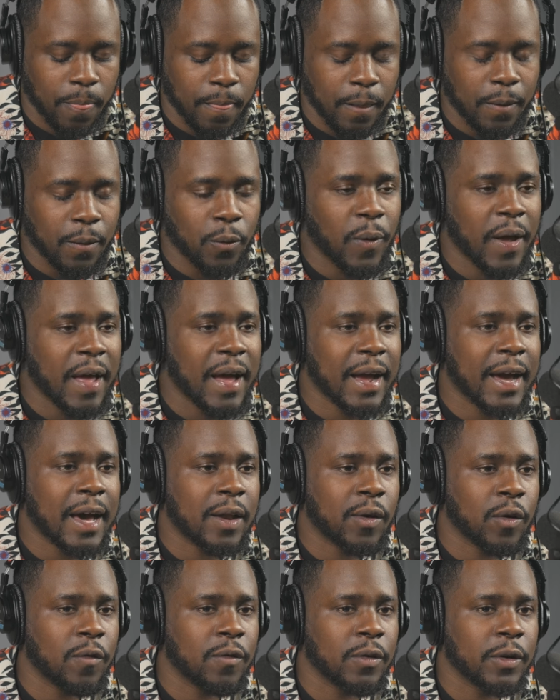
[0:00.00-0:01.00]
And the way I
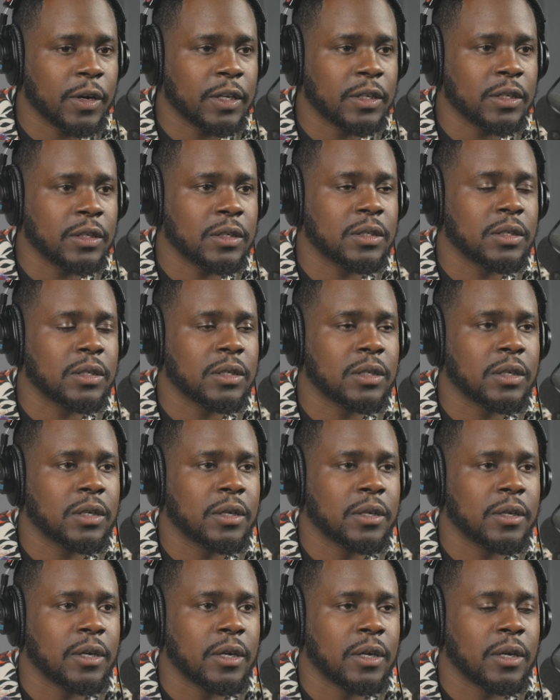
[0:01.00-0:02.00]
got over it is
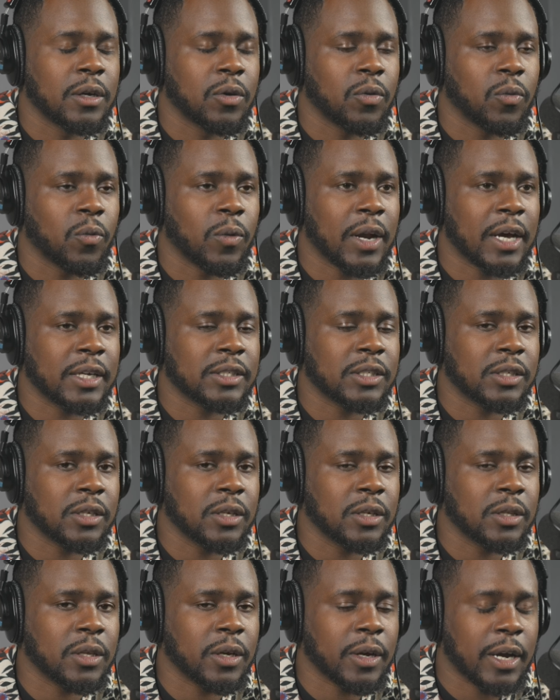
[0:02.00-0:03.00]
when I
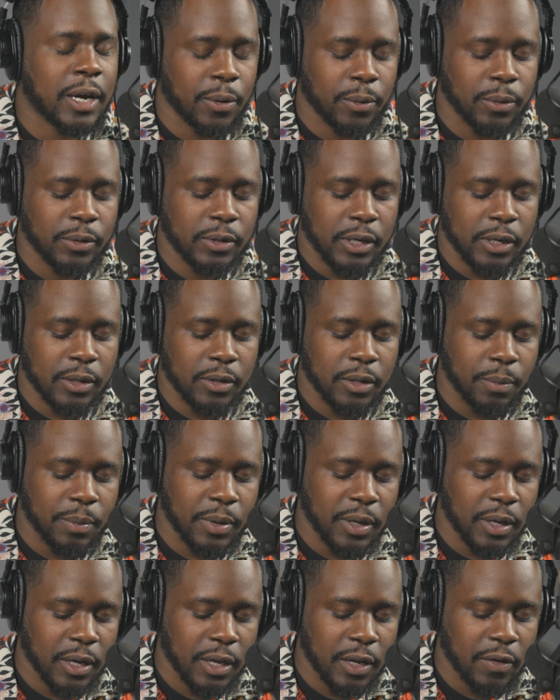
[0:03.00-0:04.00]
stood there, I said the
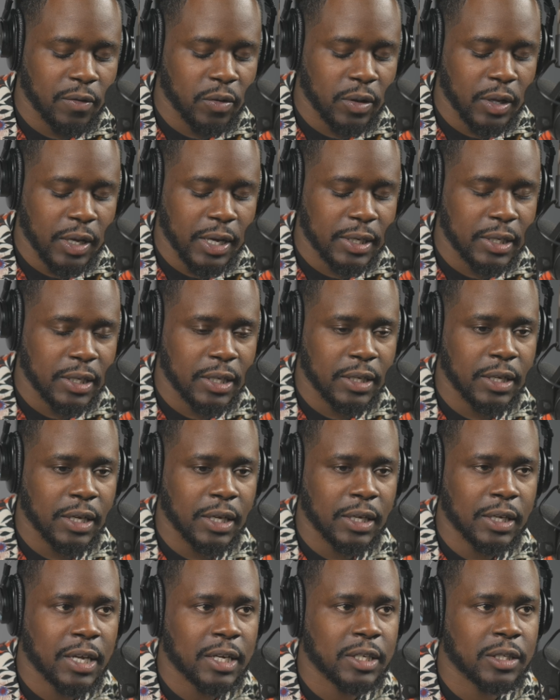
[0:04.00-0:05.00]
behavior that I did, the
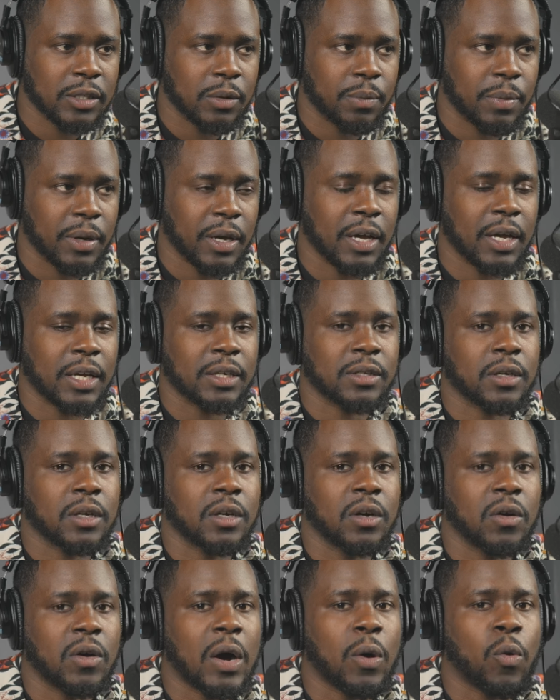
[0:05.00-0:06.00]
connection, the pain has to
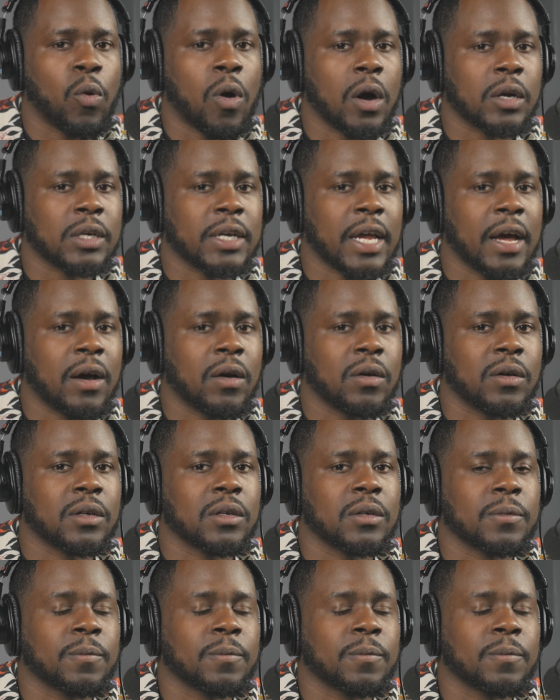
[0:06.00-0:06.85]
go. I walked out.